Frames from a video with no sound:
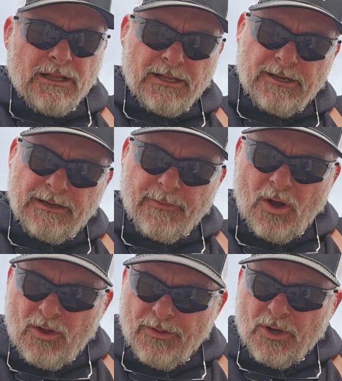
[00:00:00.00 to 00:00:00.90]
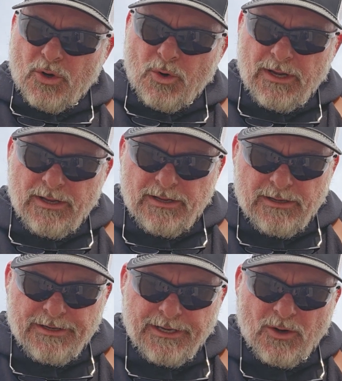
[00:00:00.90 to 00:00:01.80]
Although,
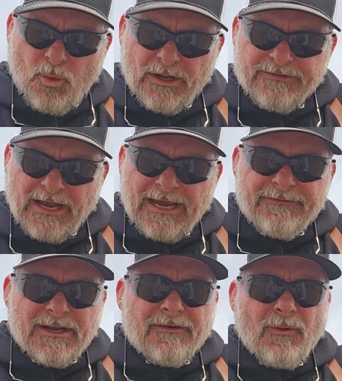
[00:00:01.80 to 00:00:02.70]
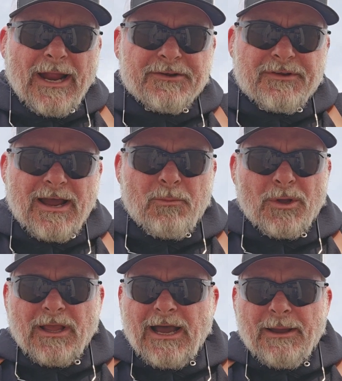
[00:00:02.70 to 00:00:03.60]
once I have enough range time
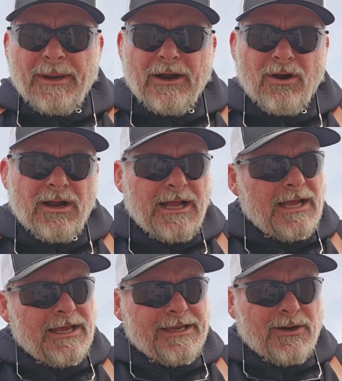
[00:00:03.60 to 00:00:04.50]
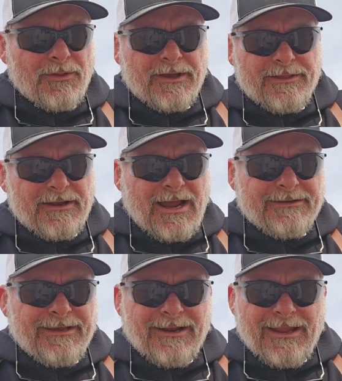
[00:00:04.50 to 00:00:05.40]
with the high power, the
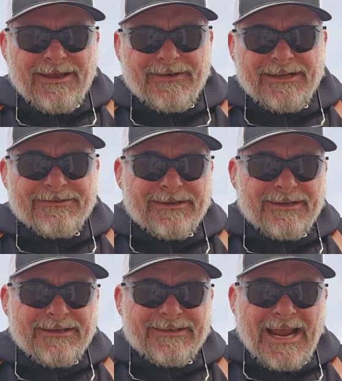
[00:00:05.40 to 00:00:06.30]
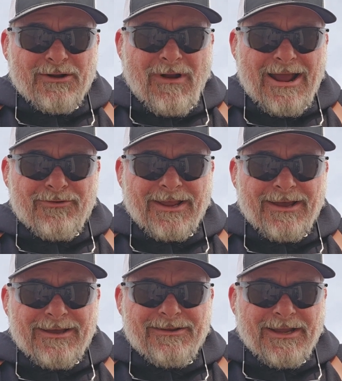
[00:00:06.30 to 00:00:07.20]
1911 is an 8-round gun. You